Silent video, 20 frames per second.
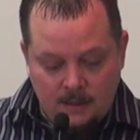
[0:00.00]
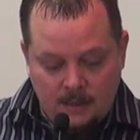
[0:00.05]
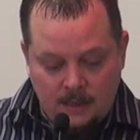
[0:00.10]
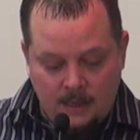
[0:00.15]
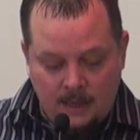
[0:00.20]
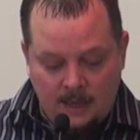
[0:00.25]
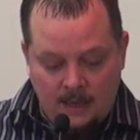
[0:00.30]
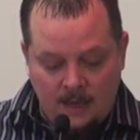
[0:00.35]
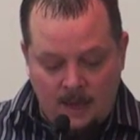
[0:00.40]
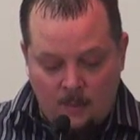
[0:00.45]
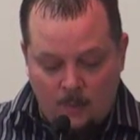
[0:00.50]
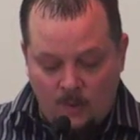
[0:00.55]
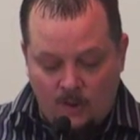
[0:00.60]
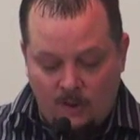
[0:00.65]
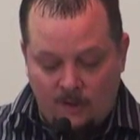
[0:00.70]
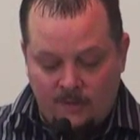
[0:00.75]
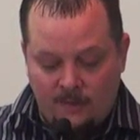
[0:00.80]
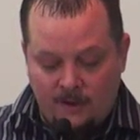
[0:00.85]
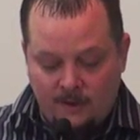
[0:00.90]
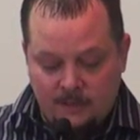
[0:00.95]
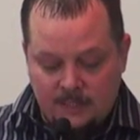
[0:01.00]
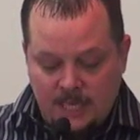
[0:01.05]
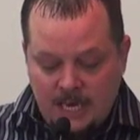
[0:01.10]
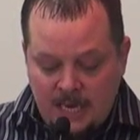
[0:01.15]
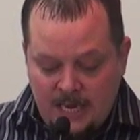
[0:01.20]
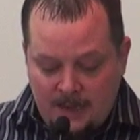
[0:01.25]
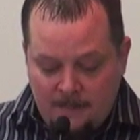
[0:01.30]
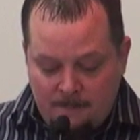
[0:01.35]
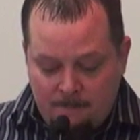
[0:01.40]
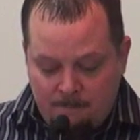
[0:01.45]
a couple on their
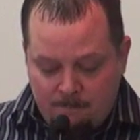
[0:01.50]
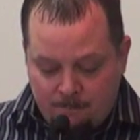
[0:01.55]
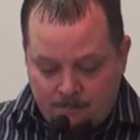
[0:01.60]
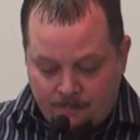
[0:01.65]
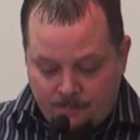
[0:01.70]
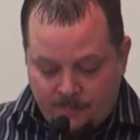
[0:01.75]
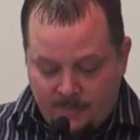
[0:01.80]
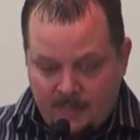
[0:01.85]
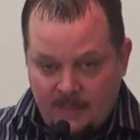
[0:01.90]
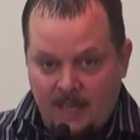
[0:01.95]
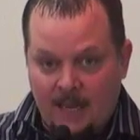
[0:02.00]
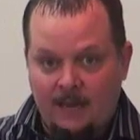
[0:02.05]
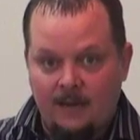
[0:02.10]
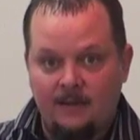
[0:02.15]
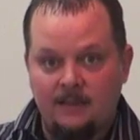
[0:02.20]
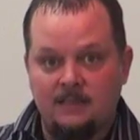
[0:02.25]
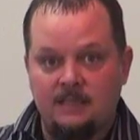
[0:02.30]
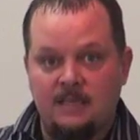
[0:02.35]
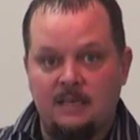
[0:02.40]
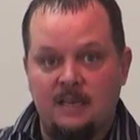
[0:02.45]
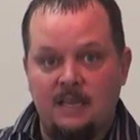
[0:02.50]
team that is in